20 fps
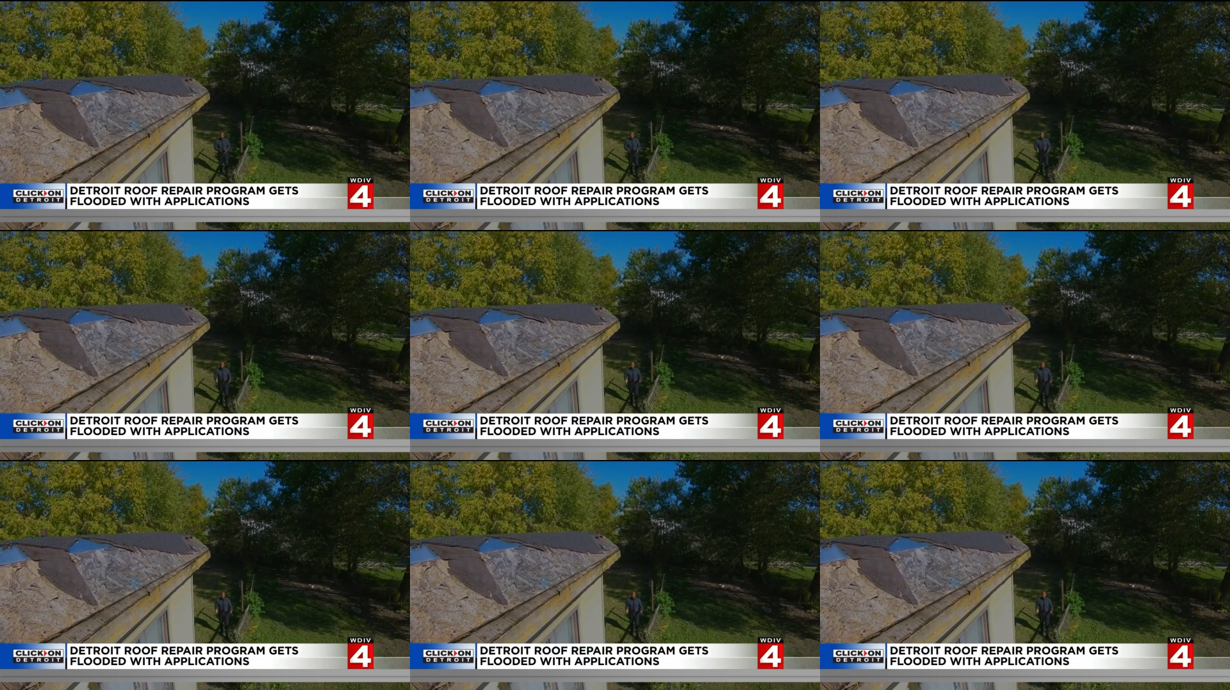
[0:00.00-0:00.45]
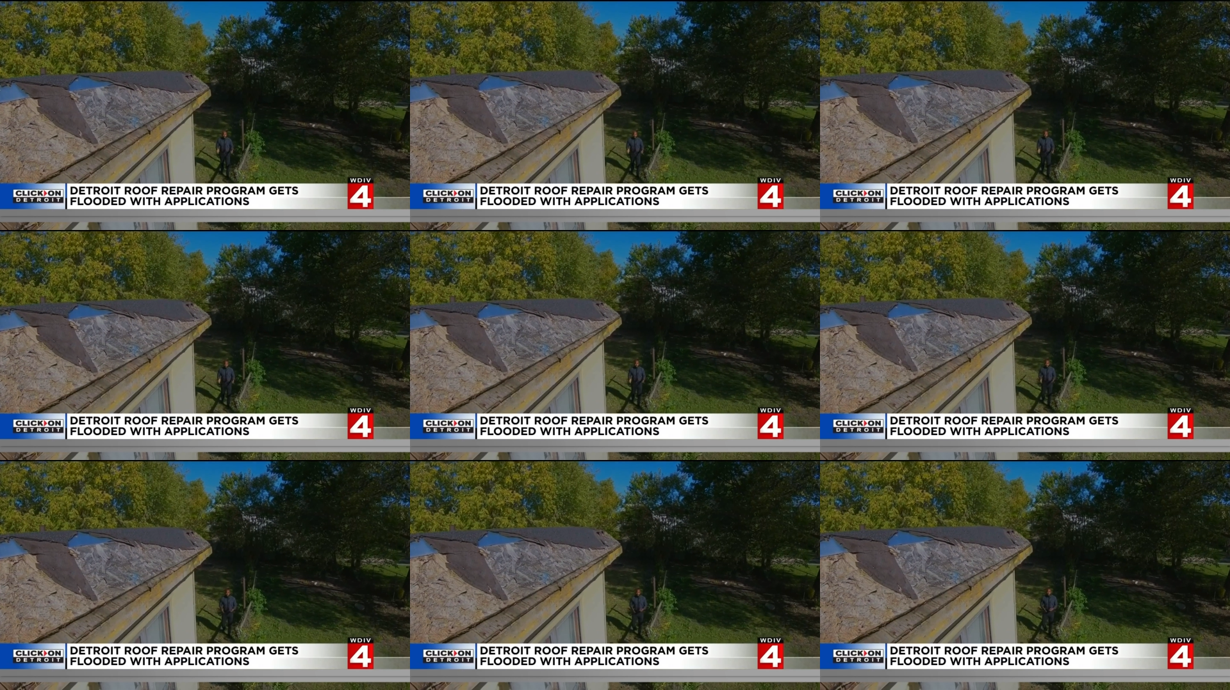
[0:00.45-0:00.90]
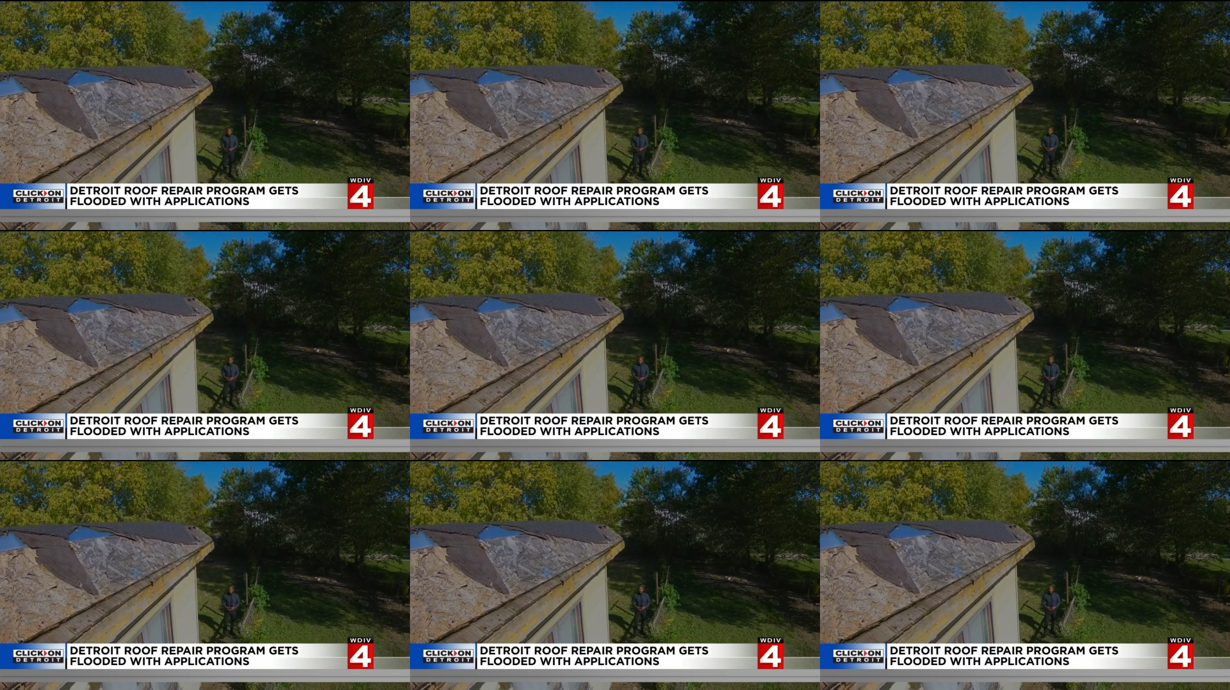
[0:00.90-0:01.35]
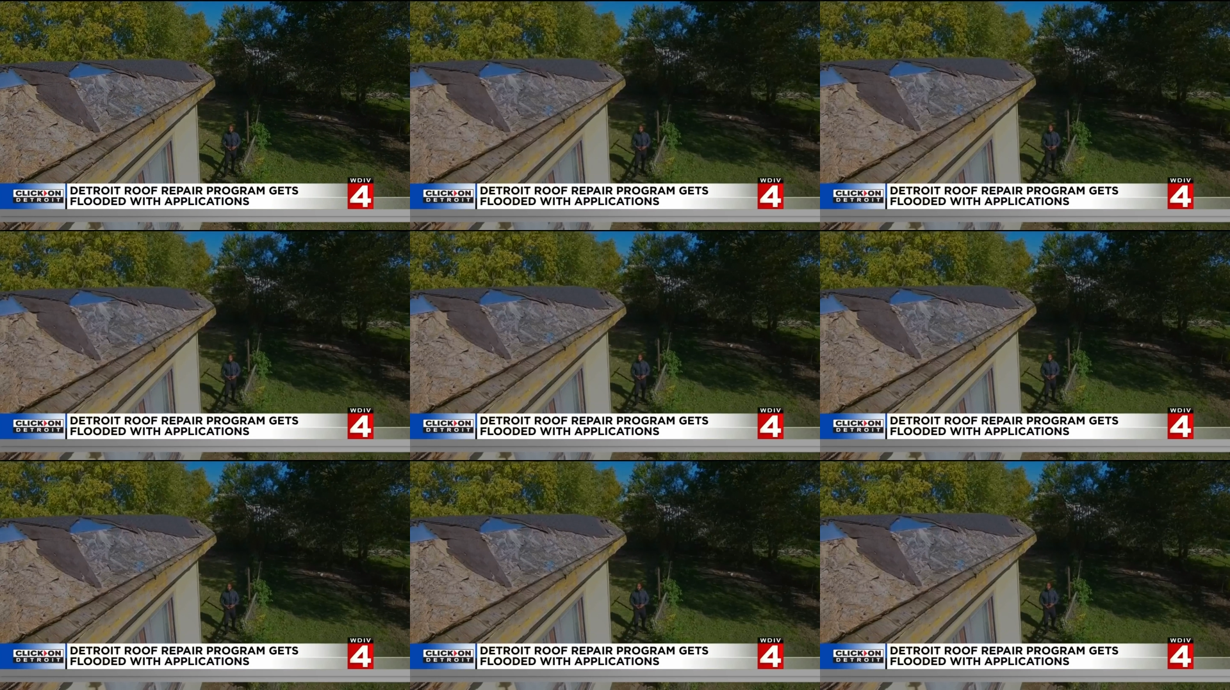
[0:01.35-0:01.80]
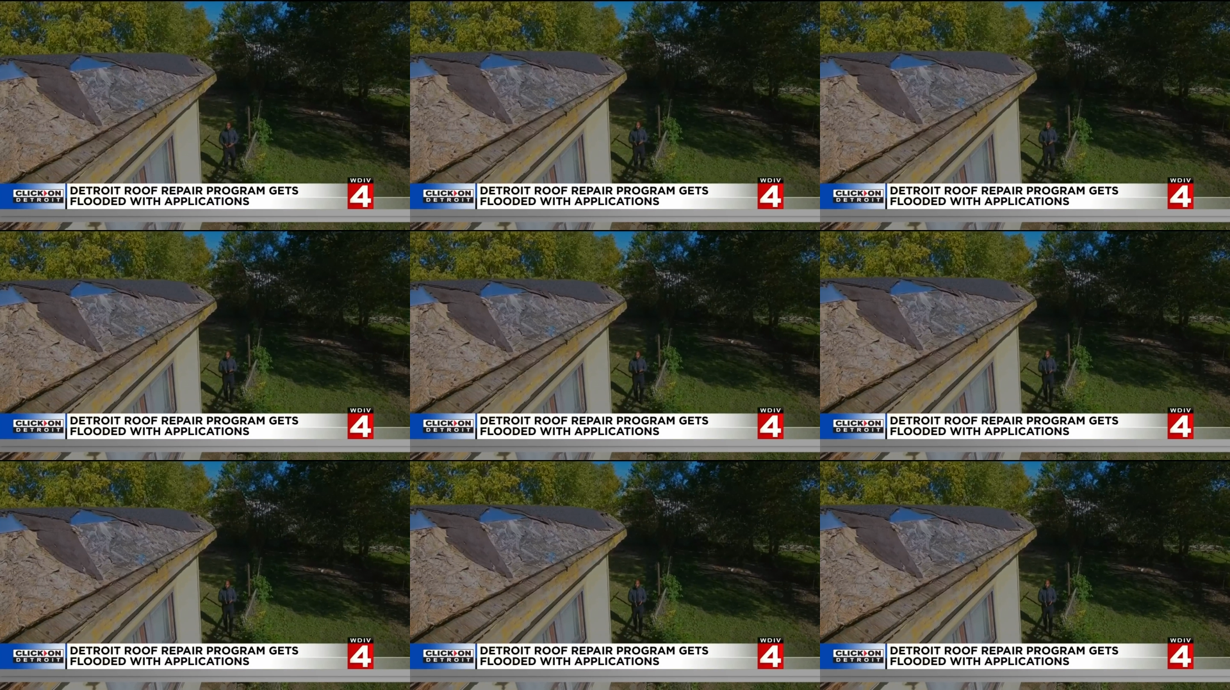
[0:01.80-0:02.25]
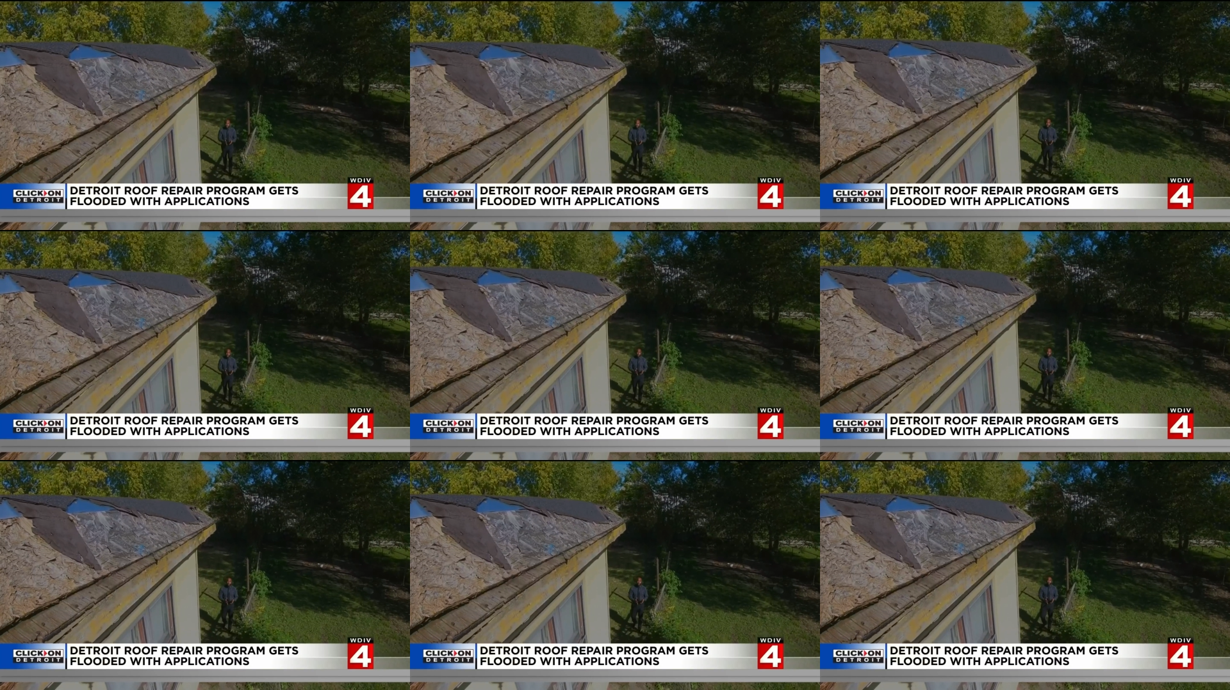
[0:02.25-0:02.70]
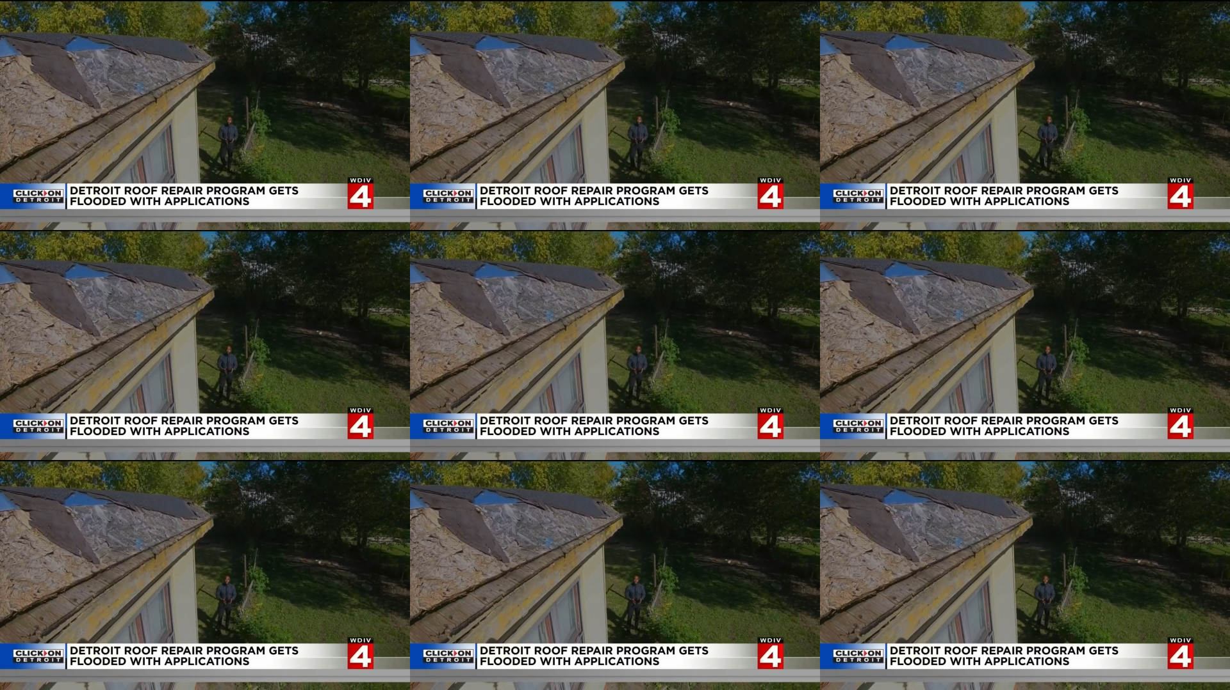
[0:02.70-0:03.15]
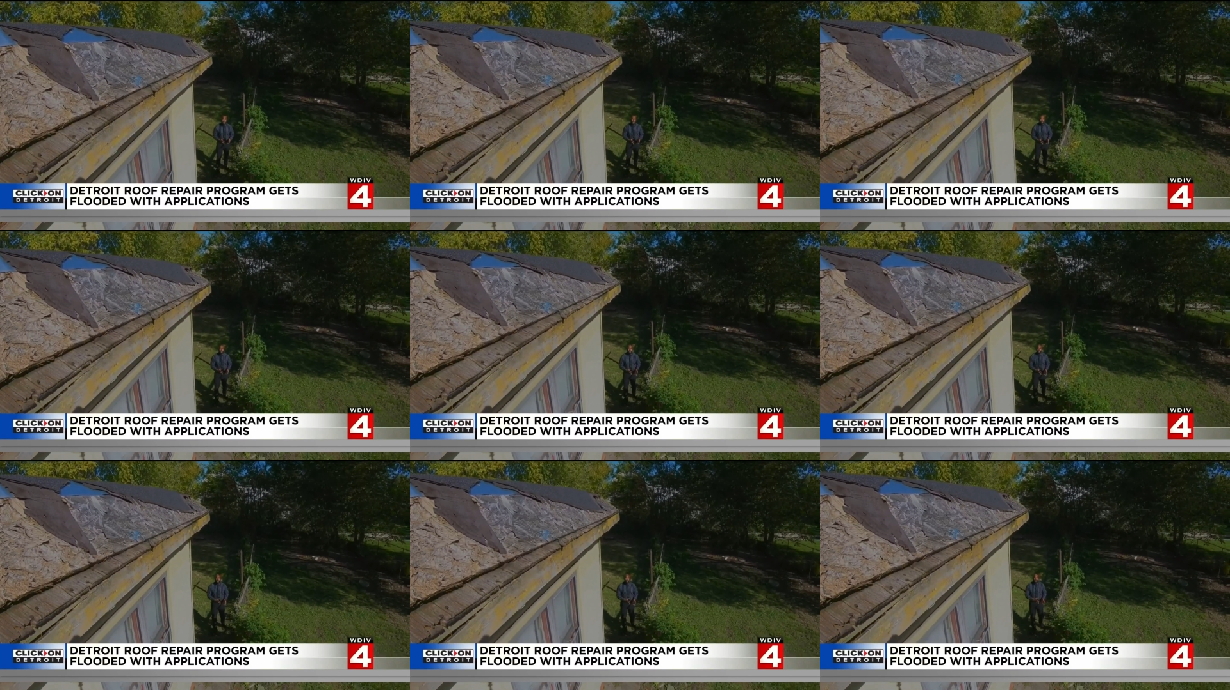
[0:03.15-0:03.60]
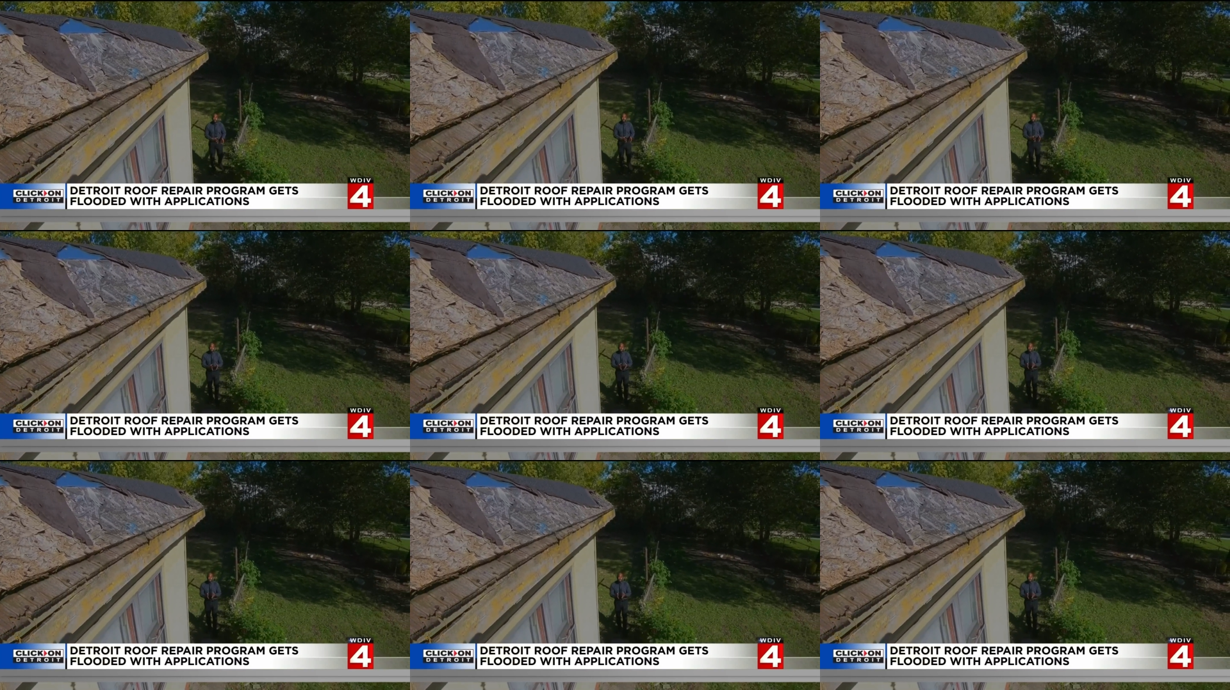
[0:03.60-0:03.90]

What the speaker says: No face is visible, so there are no lips to read.